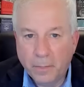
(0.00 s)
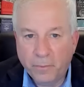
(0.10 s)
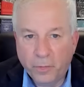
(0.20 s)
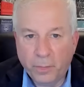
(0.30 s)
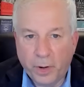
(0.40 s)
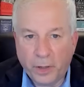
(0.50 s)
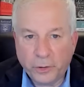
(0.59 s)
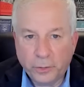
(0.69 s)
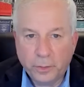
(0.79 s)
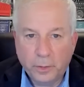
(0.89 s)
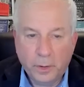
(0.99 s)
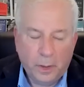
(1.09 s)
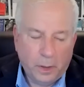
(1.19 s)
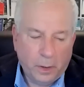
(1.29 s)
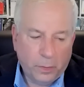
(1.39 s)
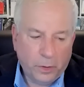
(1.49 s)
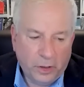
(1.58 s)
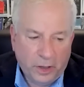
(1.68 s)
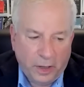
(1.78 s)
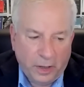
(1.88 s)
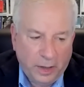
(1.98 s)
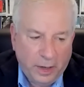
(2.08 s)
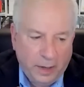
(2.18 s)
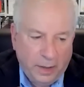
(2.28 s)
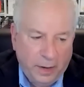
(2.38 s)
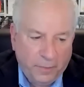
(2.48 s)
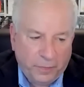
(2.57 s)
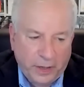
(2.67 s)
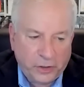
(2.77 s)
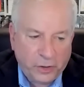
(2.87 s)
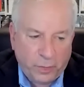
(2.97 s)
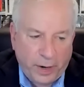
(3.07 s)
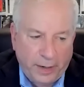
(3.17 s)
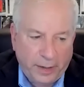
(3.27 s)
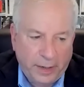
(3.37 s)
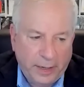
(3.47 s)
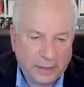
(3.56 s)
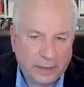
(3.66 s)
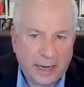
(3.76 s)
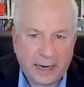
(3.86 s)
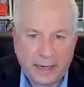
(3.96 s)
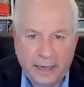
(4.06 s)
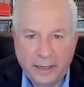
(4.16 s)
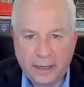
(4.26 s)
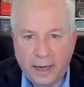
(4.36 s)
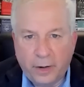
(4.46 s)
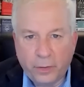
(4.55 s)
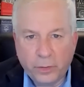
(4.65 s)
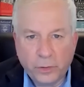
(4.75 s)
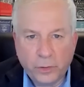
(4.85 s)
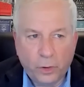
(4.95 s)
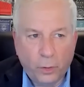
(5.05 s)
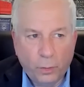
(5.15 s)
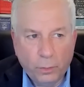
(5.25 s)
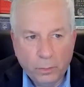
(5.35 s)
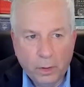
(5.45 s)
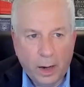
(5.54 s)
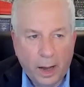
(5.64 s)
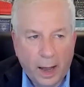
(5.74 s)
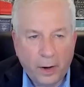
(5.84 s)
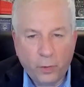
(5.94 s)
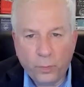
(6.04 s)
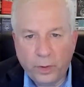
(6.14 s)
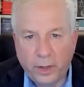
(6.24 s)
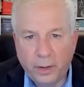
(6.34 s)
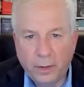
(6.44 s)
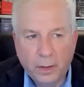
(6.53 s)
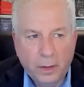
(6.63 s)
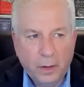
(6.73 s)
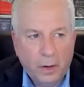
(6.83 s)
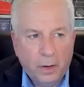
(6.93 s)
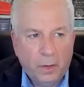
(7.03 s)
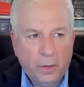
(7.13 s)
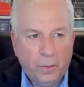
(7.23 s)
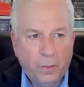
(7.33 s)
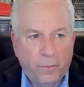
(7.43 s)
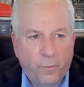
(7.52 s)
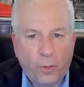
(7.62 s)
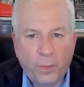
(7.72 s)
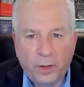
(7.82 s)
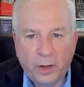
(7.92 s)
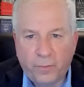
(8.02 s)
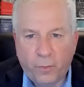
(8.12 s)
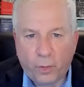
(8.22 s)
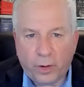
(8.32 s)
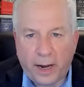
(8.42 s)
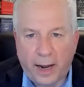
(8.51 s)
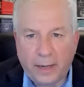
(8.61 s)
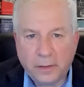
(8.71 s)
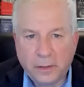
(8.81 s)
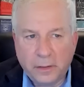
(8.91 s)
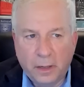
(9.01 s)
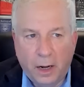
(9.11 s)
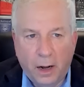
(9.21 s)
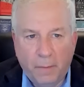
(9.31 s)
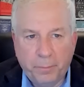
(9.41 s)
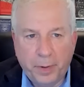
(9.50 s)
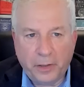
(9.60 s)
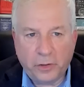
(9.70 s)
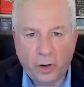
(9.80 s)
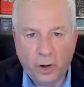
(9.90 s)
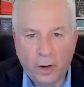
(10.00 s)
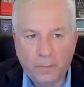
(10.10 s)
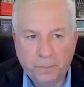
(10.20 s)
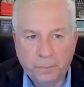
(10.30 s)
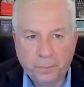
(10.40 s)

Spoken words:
Very much. The inflation rate is a lagging indicator. So I don't really formulate forecasts based on